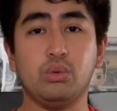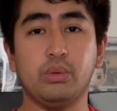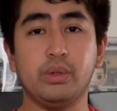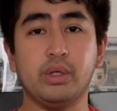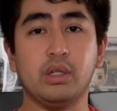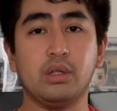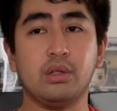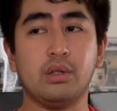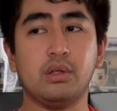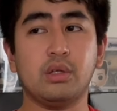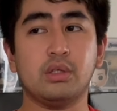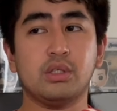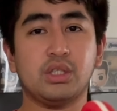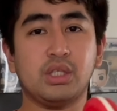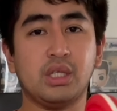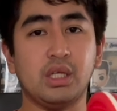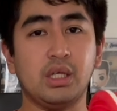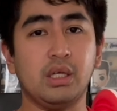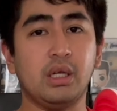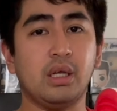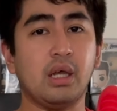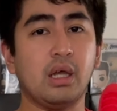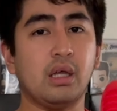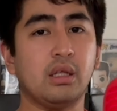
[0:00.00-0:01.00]
you will
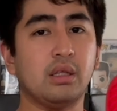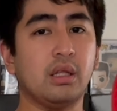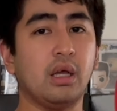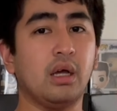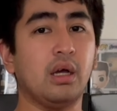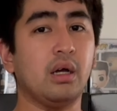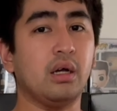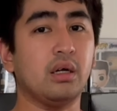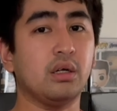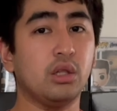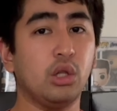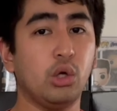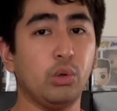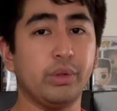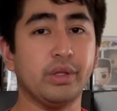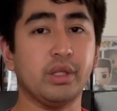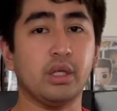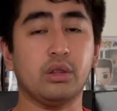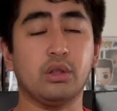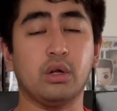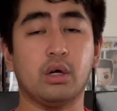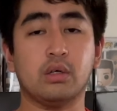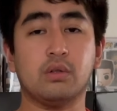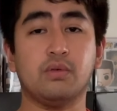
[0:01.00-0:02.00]
see the glow
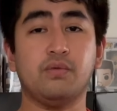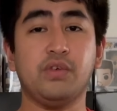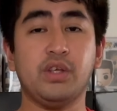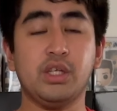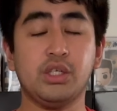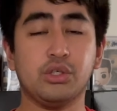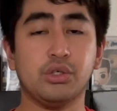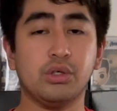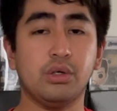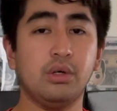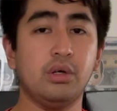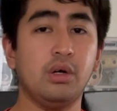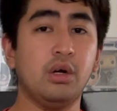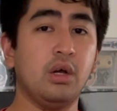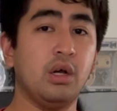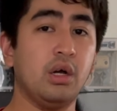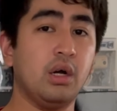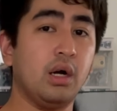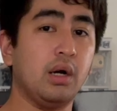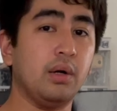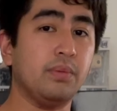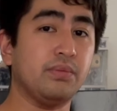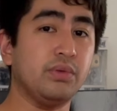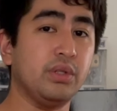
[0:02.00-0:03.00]
in the dark feature
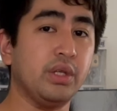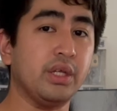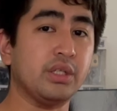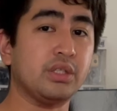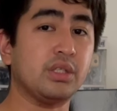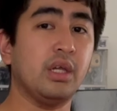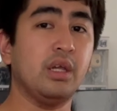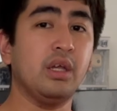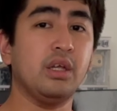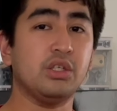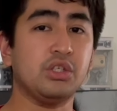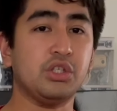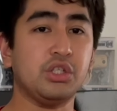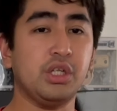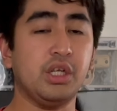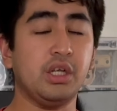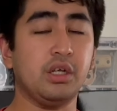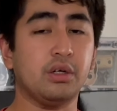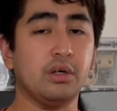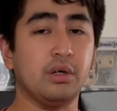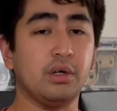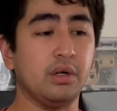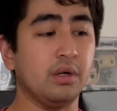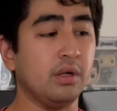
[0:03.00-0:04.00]
of this
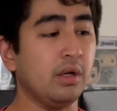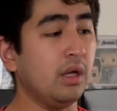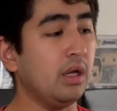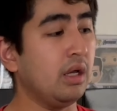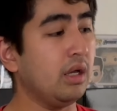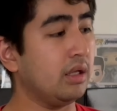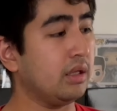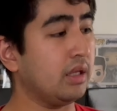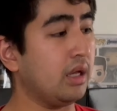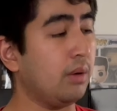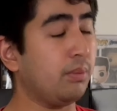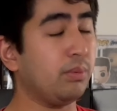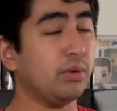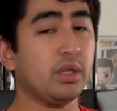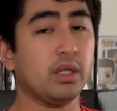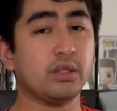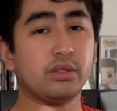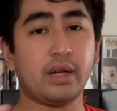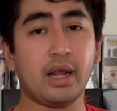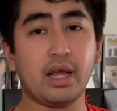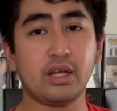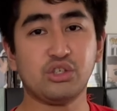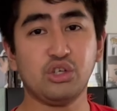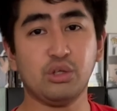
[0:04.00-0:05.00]
sneaker. Now for
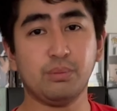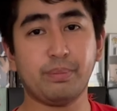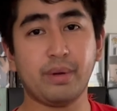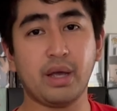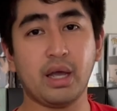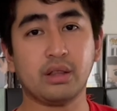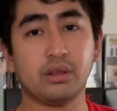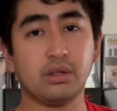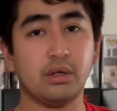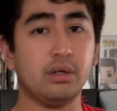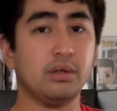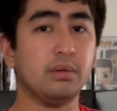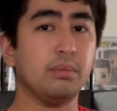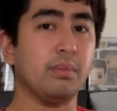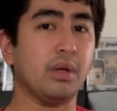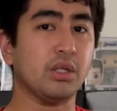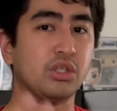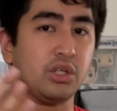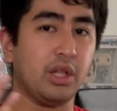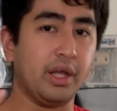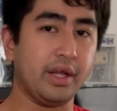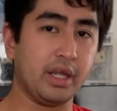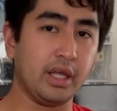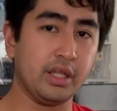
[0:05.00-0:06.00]
the traction pattern,
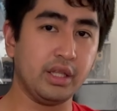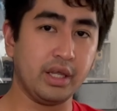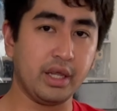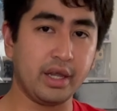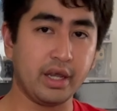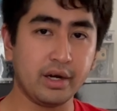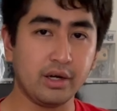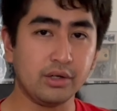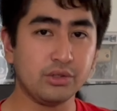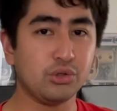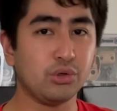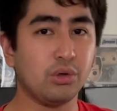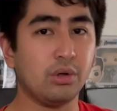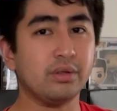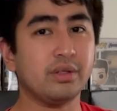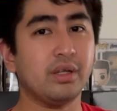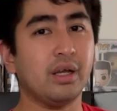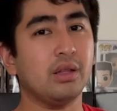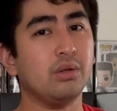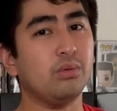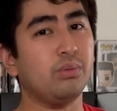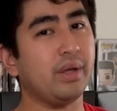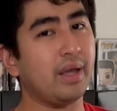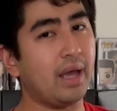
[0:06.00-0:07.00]
much like any Air
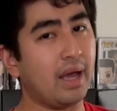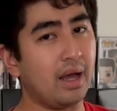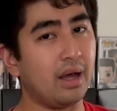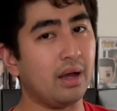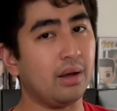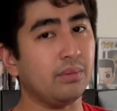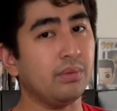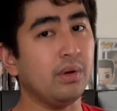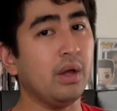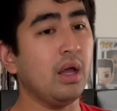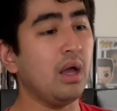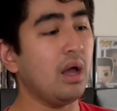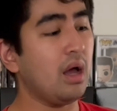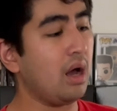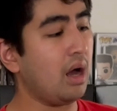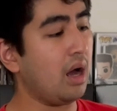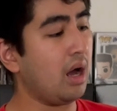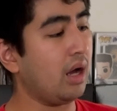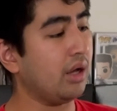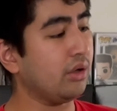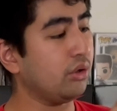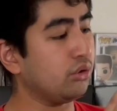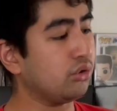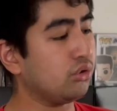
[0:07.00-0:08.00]
Jordan we have,
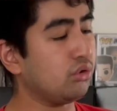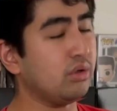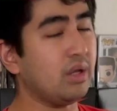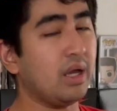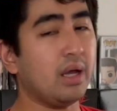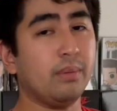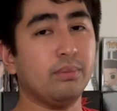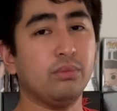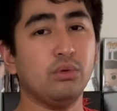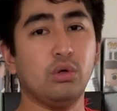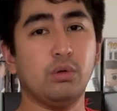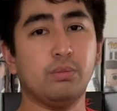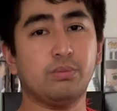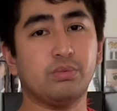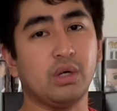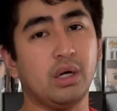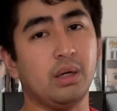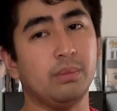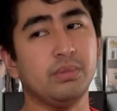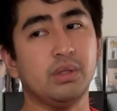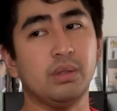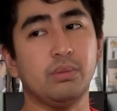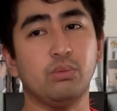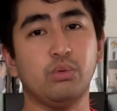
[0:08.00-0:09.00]
you should have no
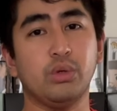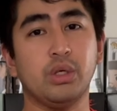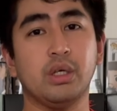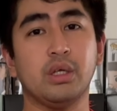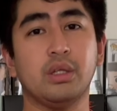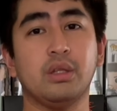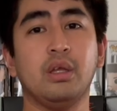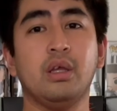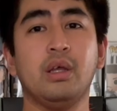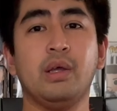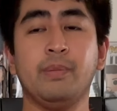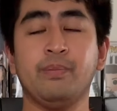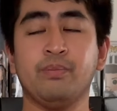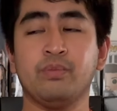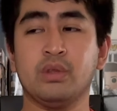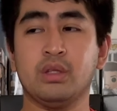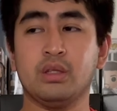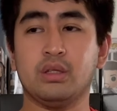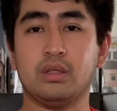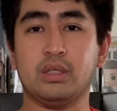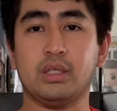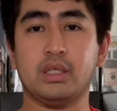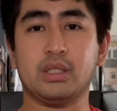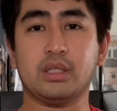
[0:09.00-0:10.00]
problem with
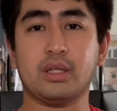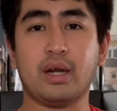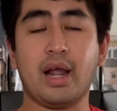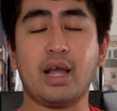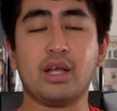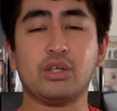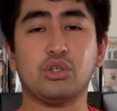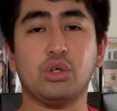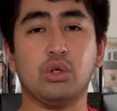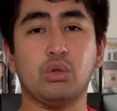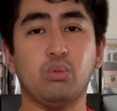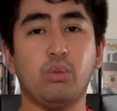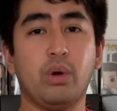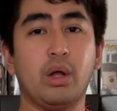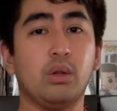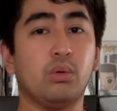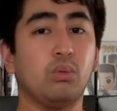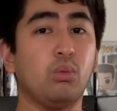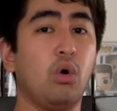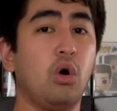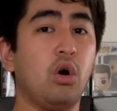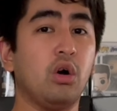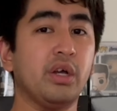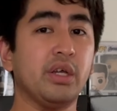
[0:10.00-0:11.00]
the traction
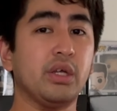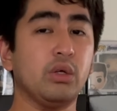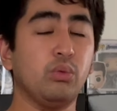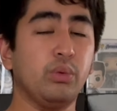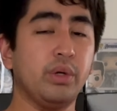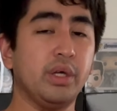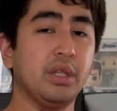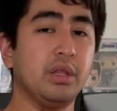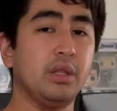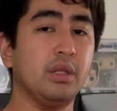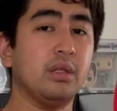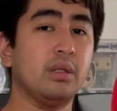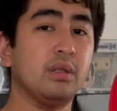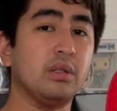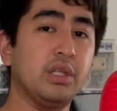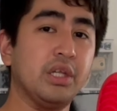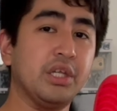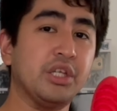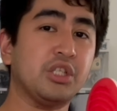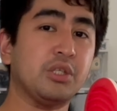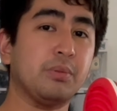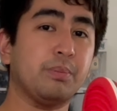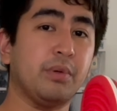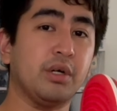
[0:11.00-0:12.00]
while walking with
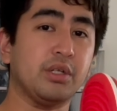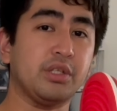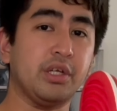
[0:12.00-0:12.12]
this